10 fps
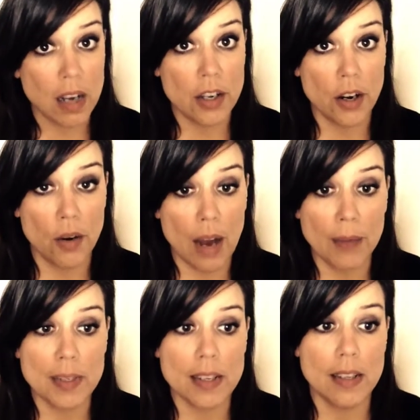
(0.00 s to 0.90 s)
I
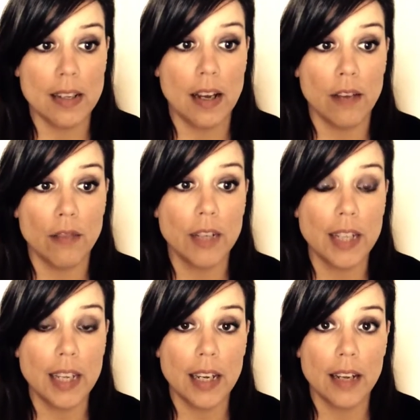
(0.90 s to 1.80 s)
was in a
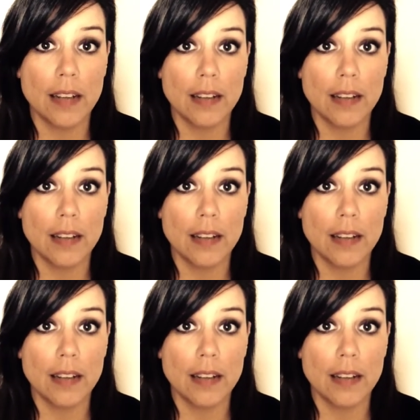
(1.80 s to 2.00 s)
really,